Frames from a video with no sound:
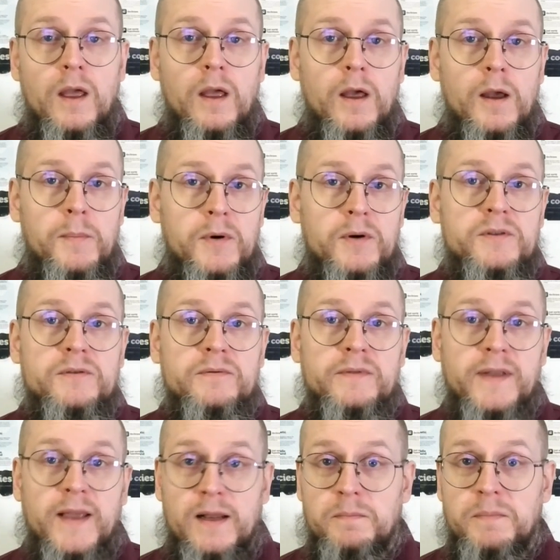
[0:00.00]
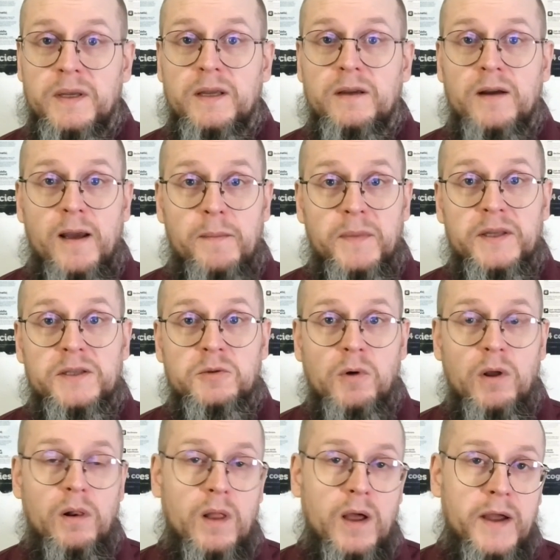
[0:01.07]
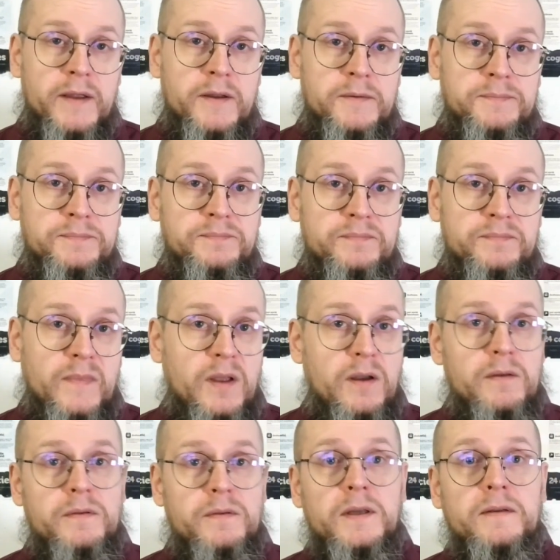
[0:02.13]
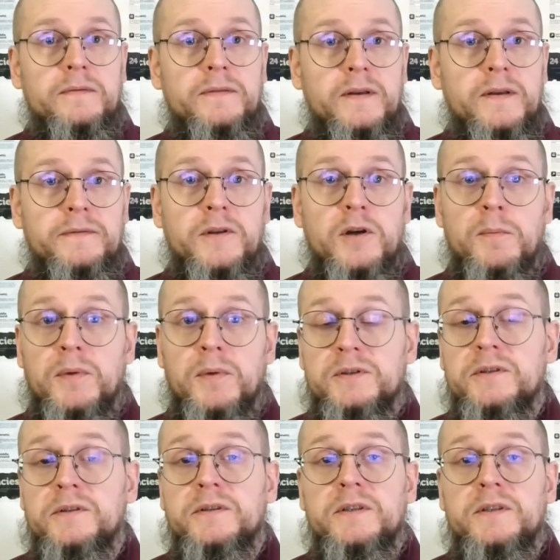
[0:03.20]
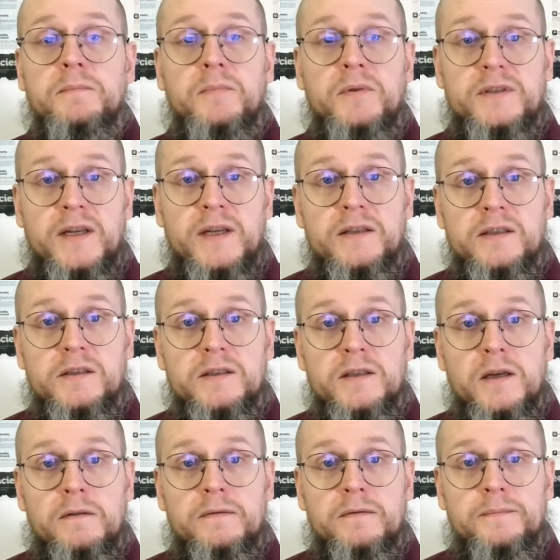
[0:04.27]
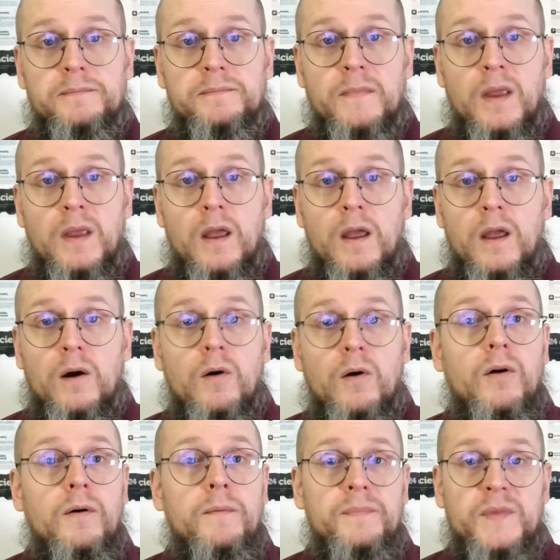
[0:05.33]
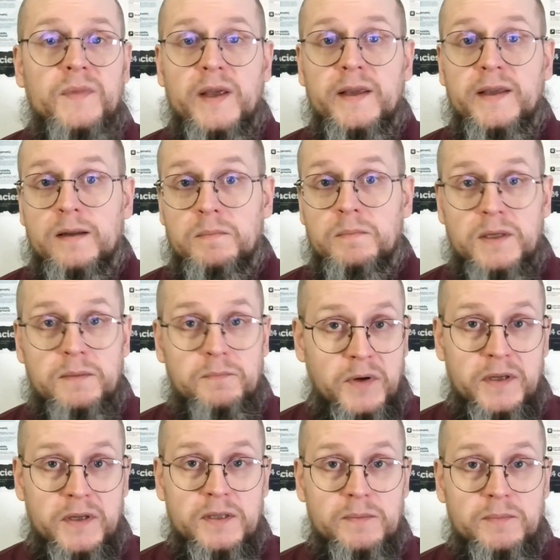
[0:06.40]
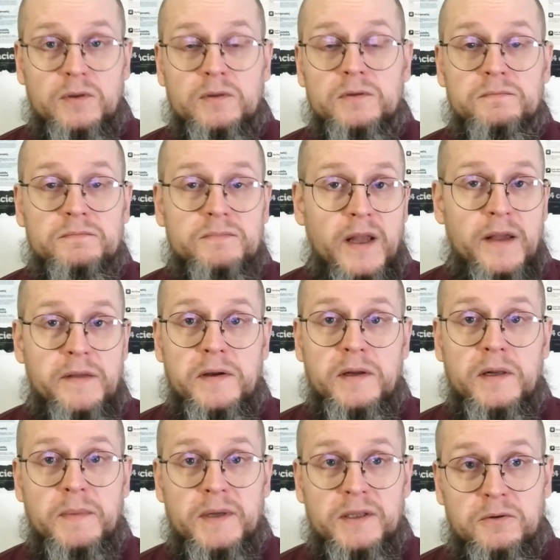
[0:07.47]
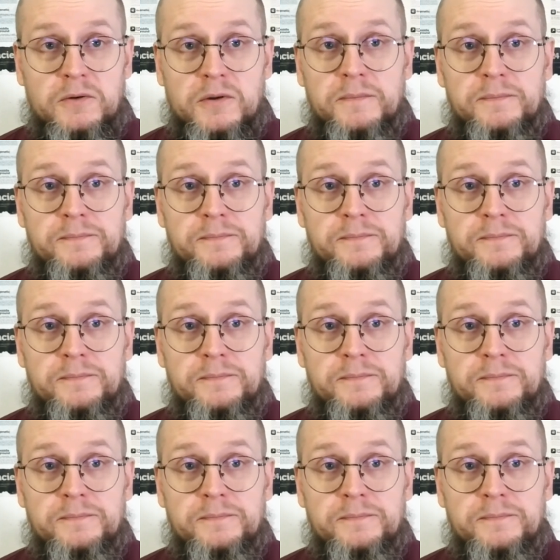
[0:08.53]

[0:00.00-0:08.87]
A person can be a habitual liar, a thief if the opportunity presents itself, or they can be principled, ethically mature.